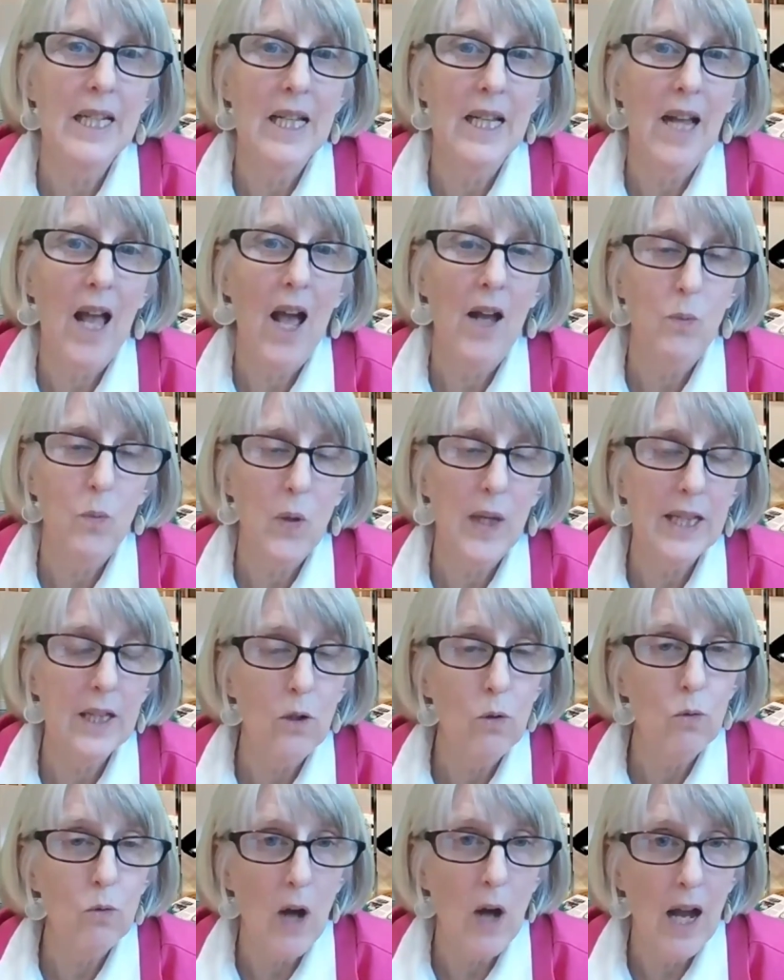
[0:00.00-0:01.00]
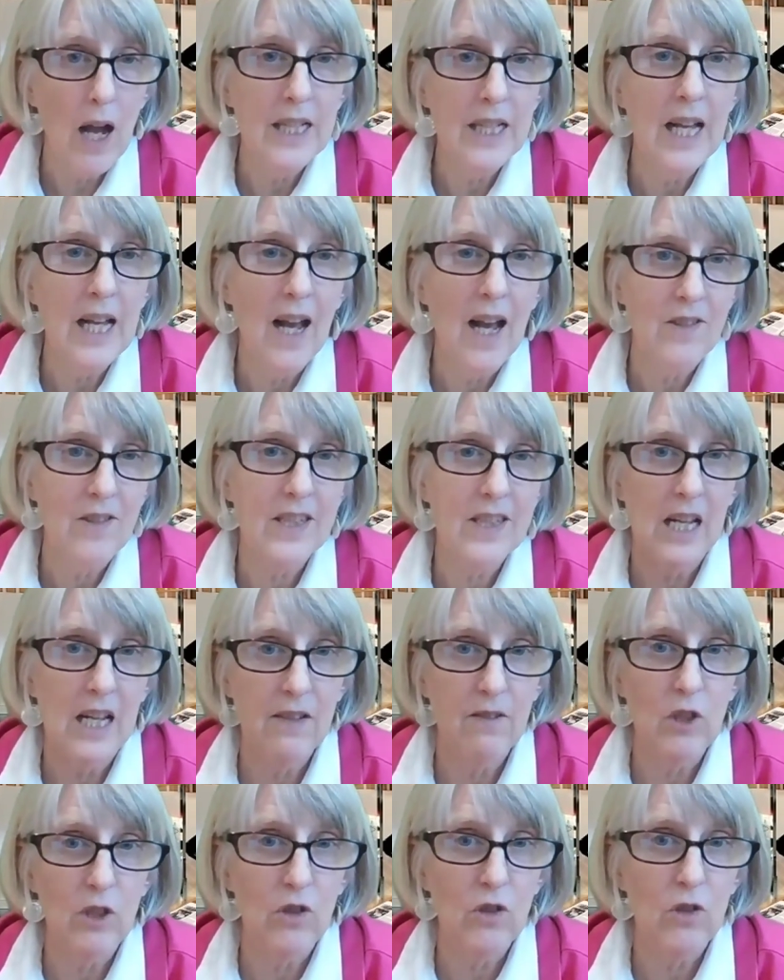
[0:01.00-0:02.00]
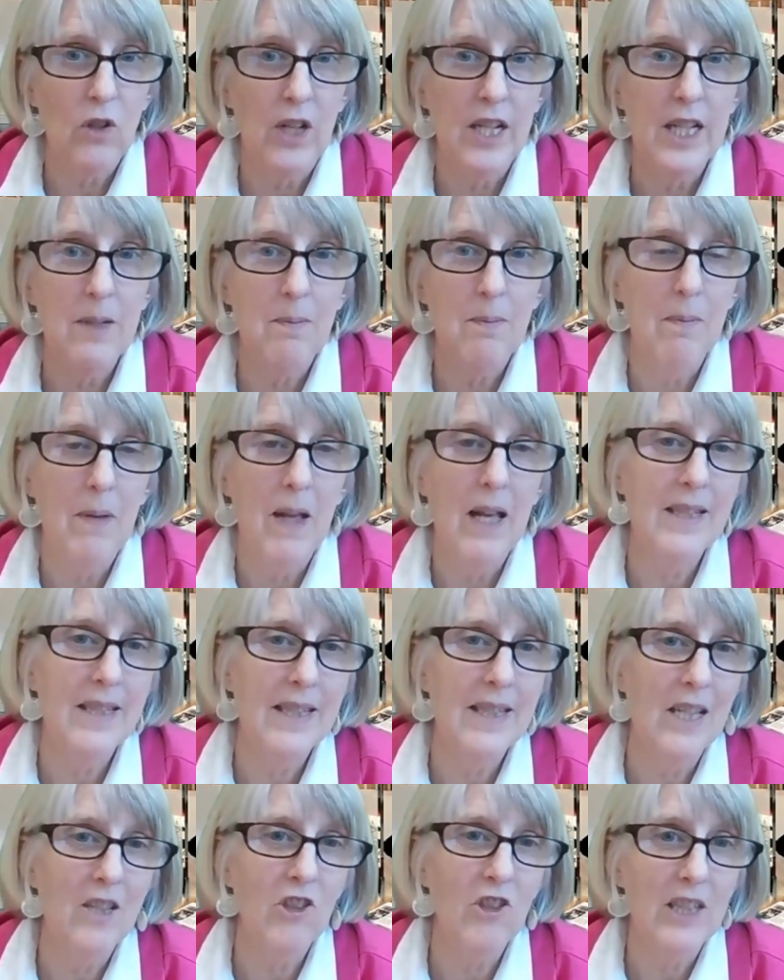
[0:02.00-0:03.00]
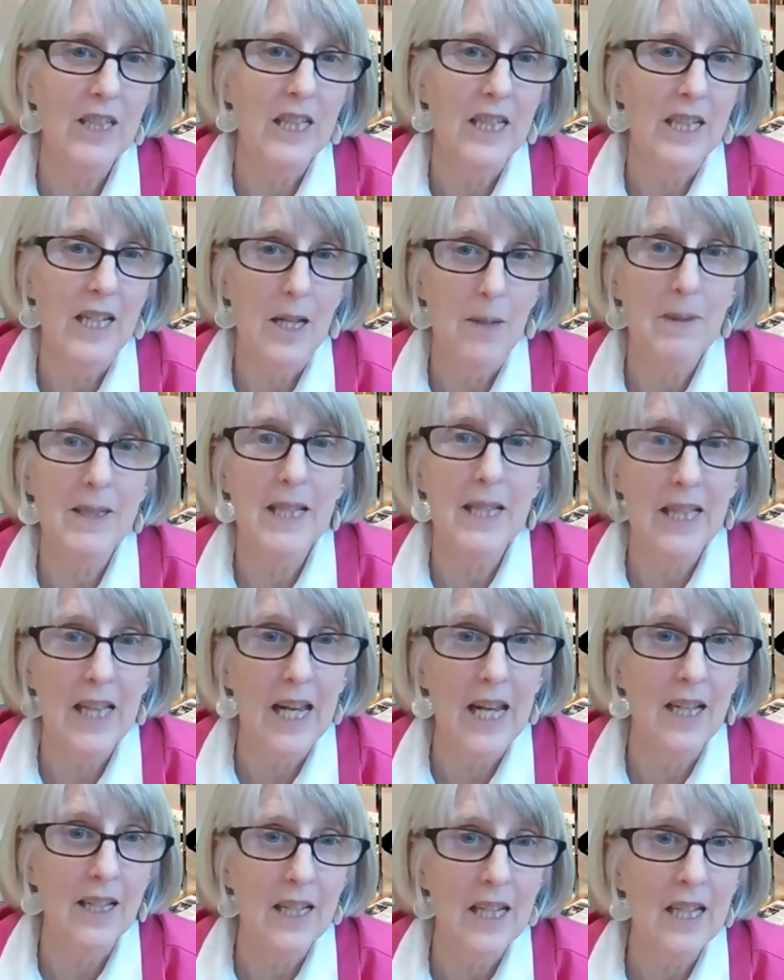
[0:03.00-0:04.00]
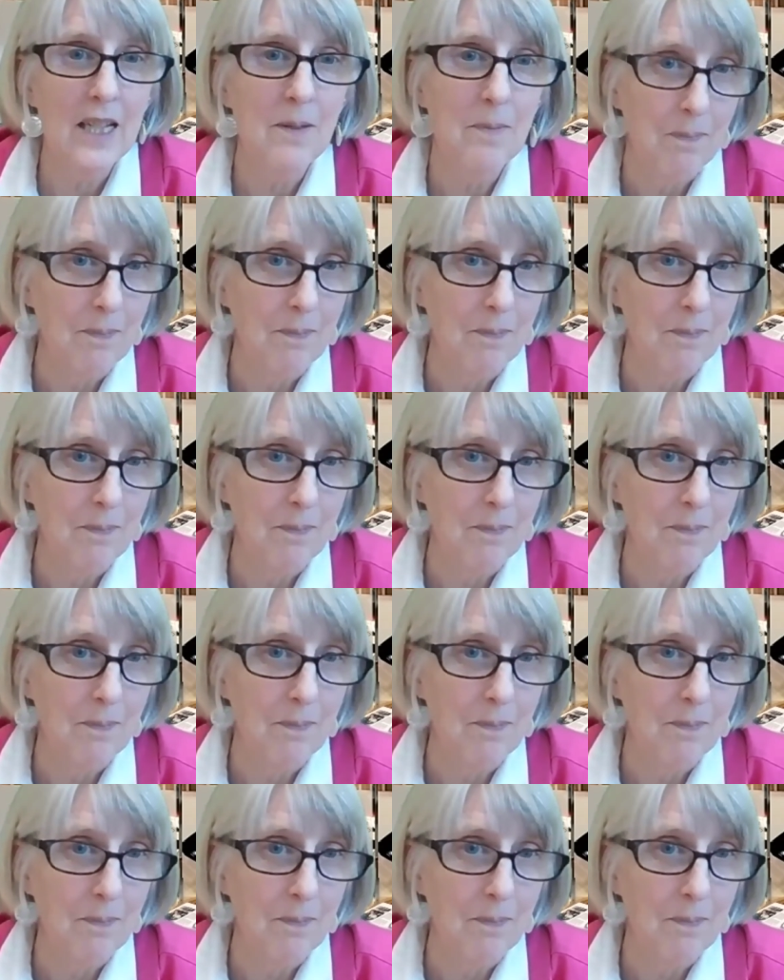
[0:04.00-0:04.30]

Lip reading: at Willow Run outside of Detroit, essentially in Ypsilanti.